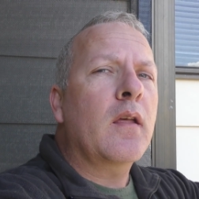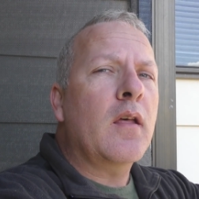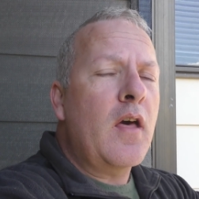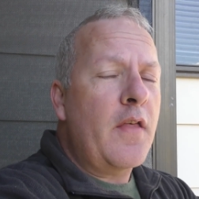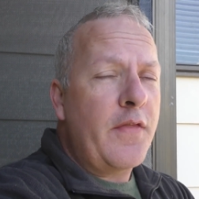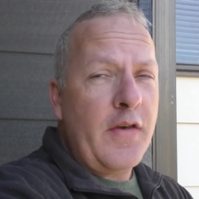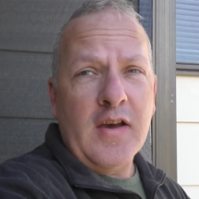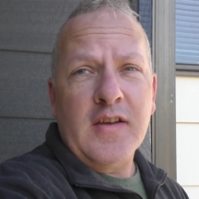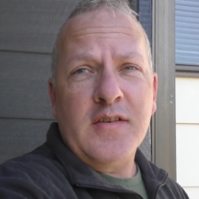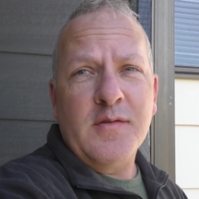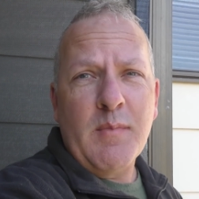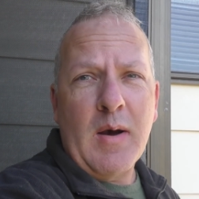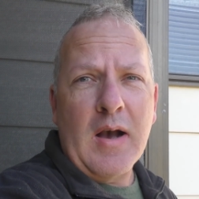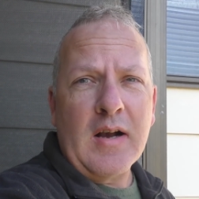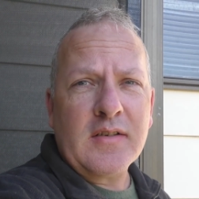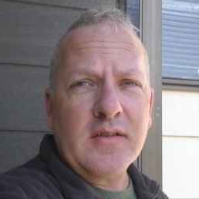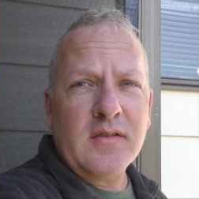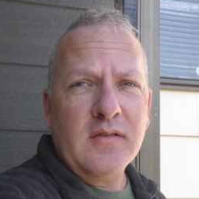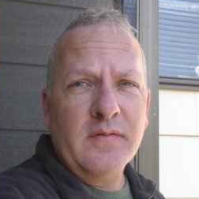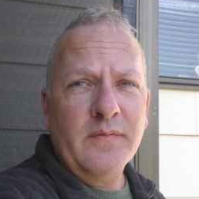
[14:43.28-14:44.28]

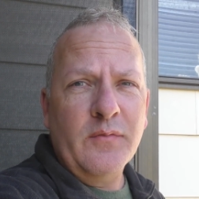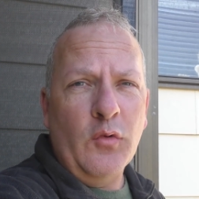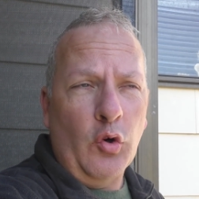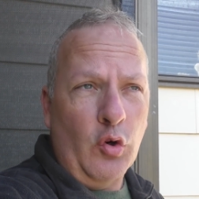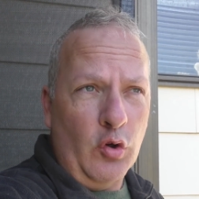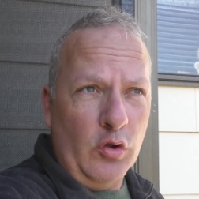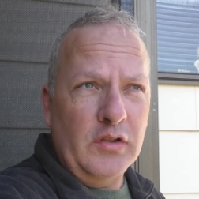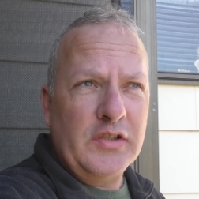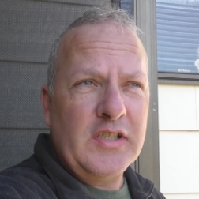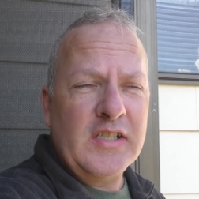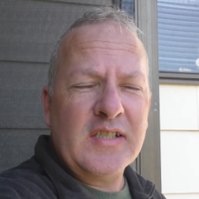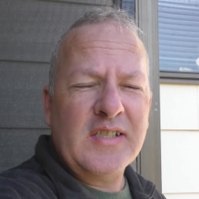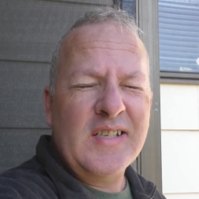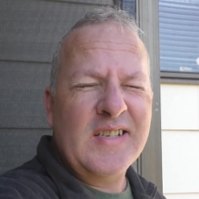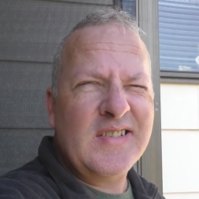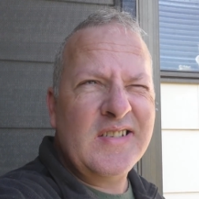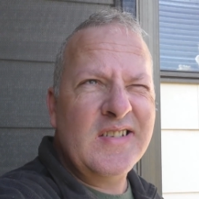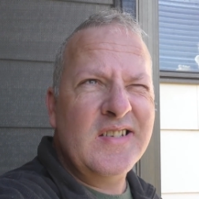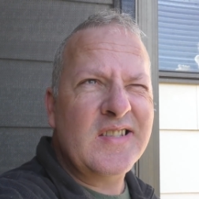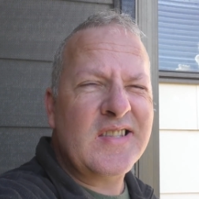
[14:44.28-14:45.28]
$1,000. Or just
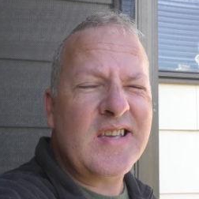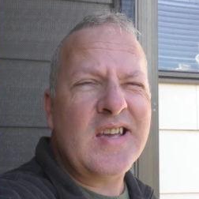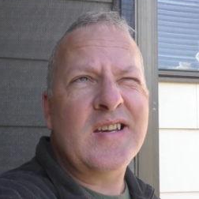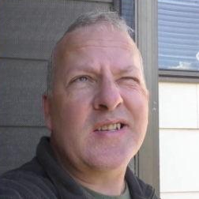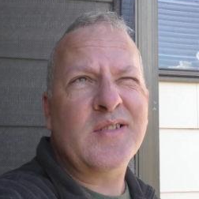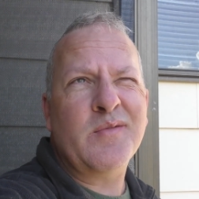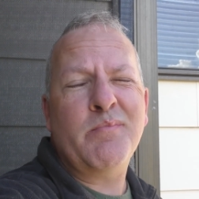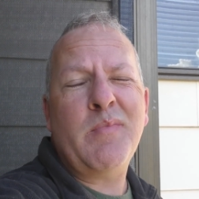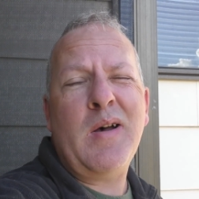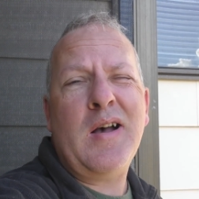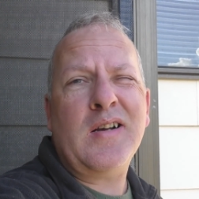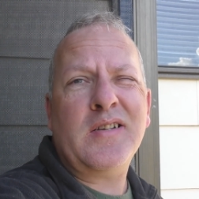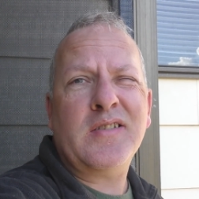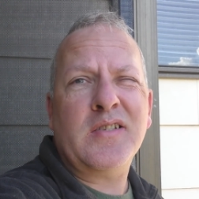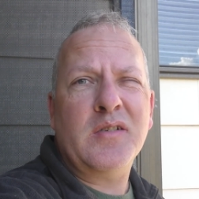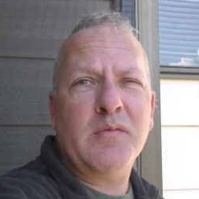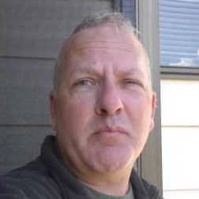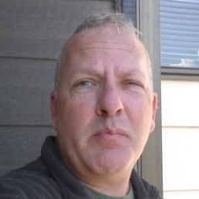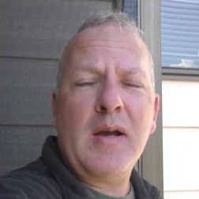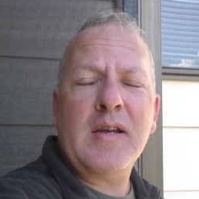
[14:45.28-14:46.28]
less than
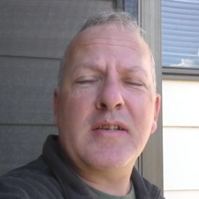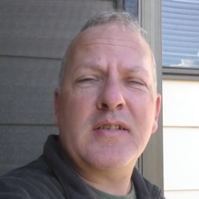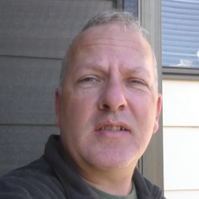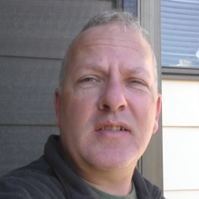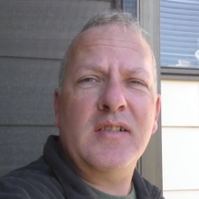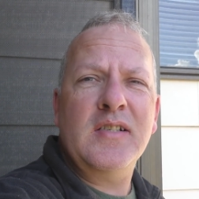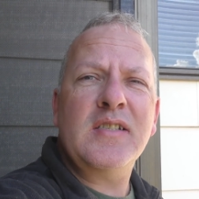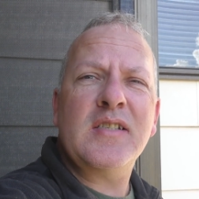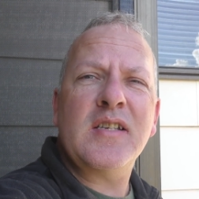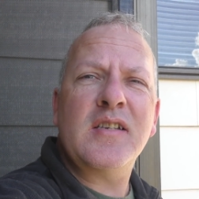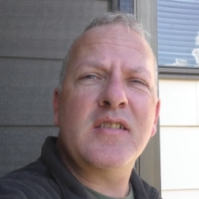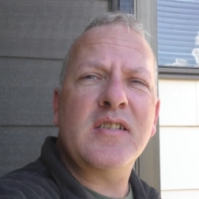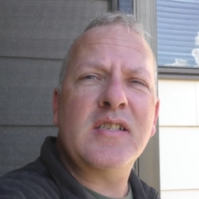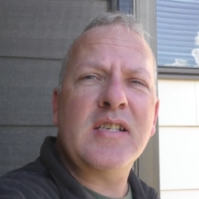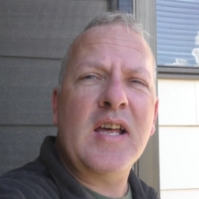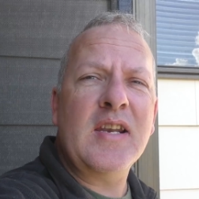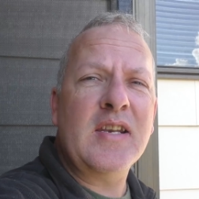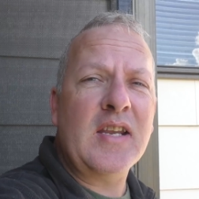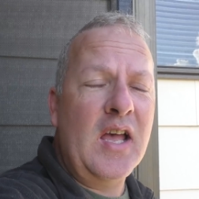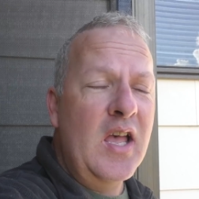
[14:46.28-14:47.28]
$1,000 basically, so just
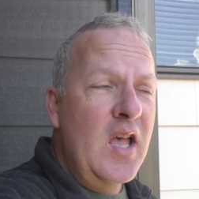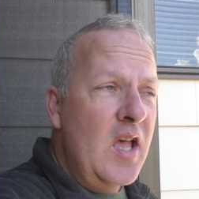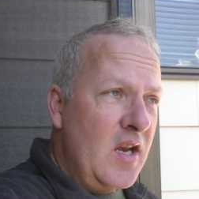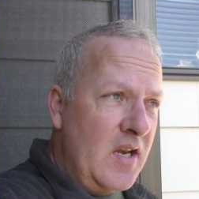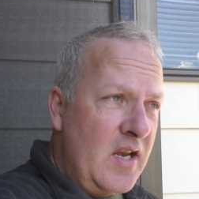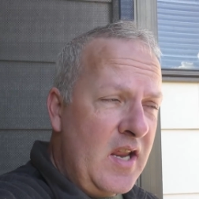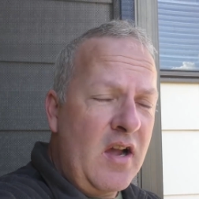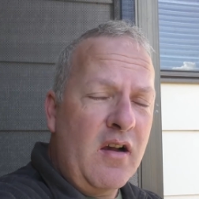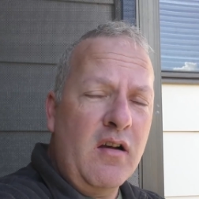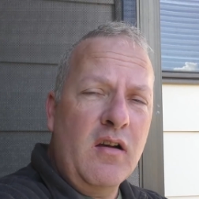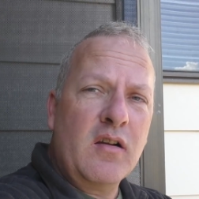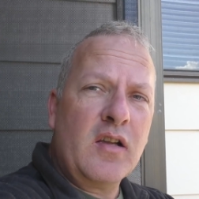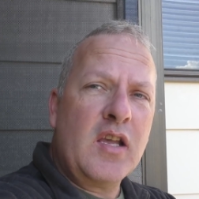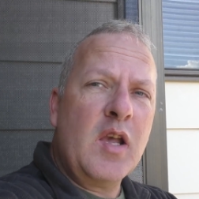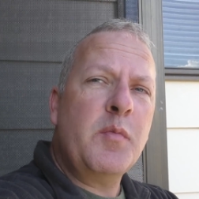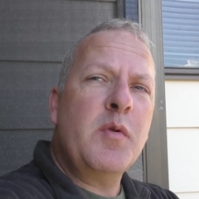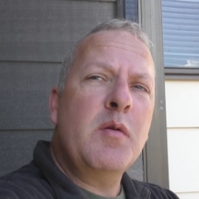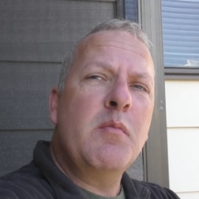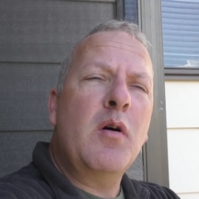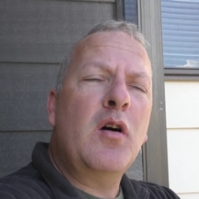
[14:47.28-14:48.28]
under. Now
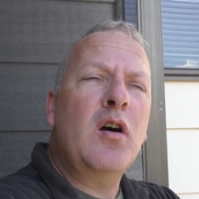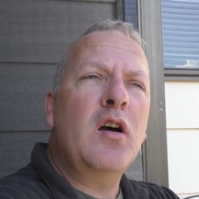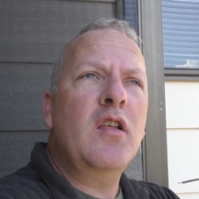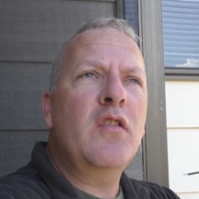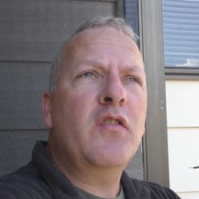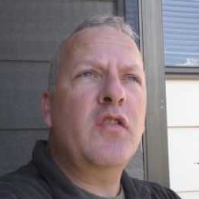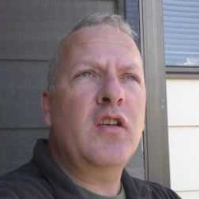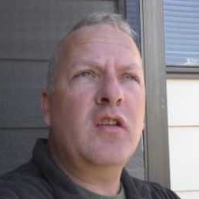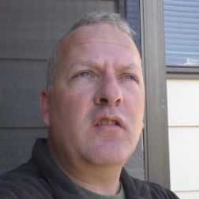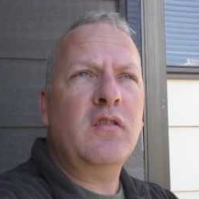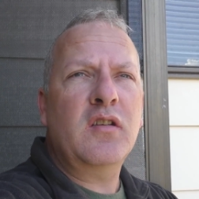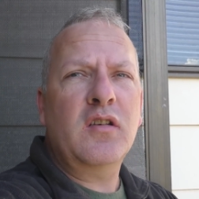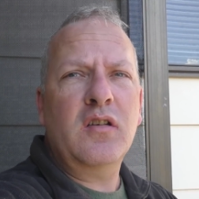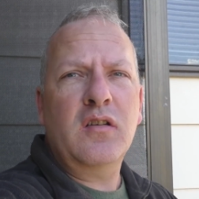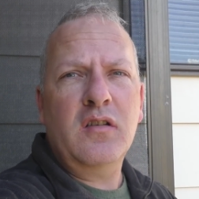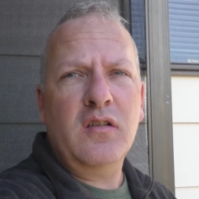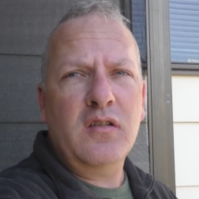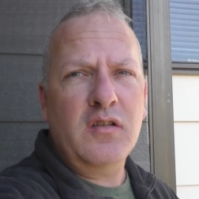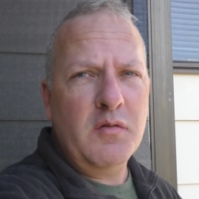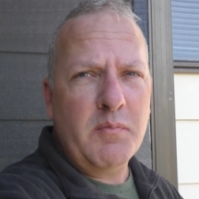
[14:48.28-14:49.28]
keep in mind that
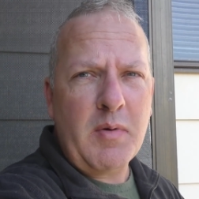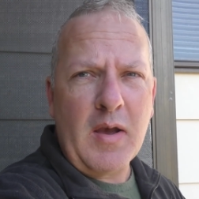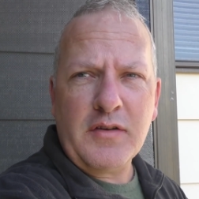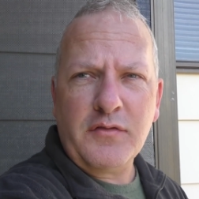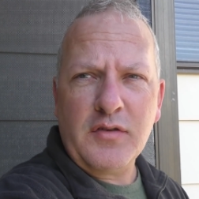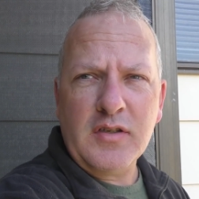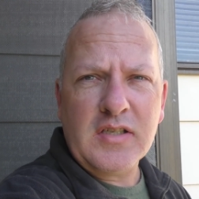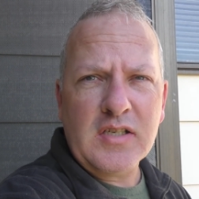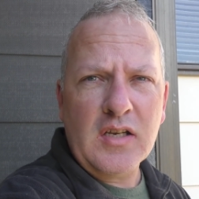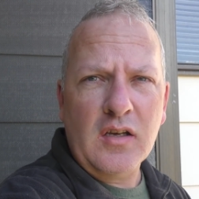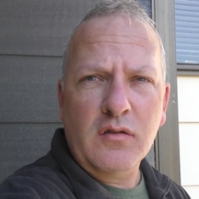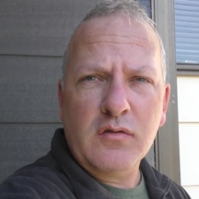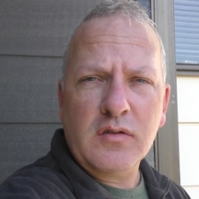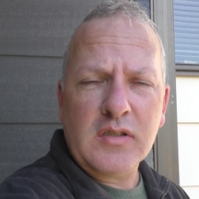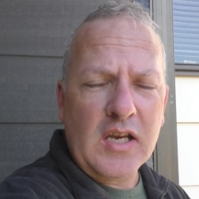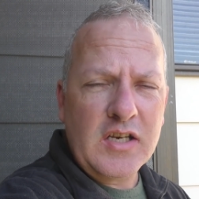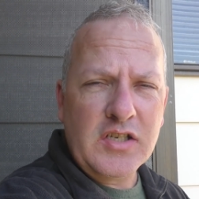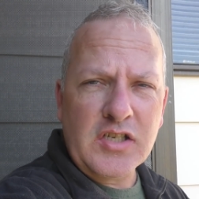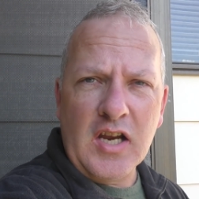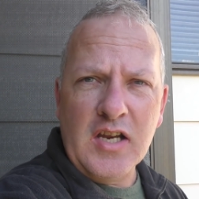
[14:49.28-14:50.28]
the battery cells,
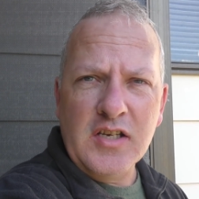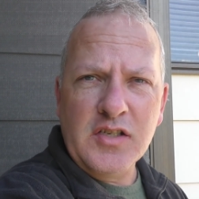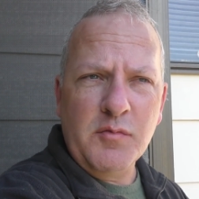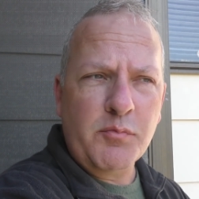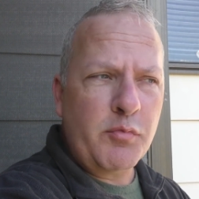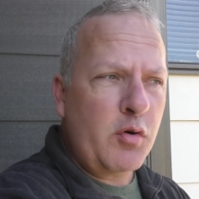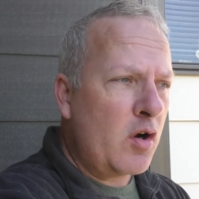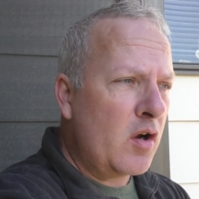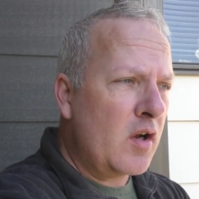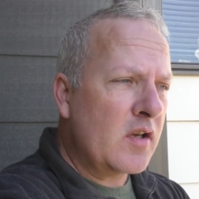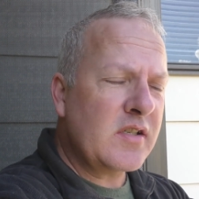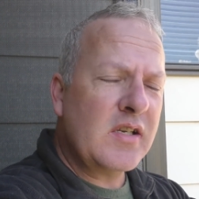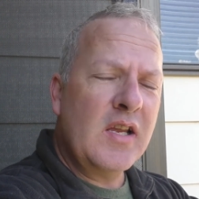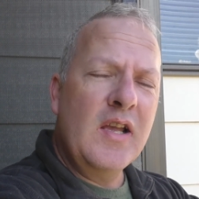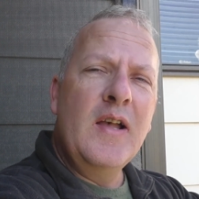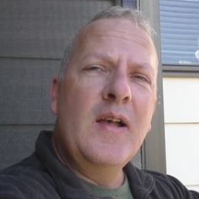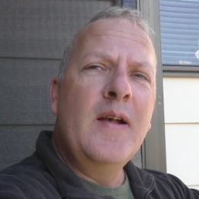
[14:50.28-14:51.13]
they change in price.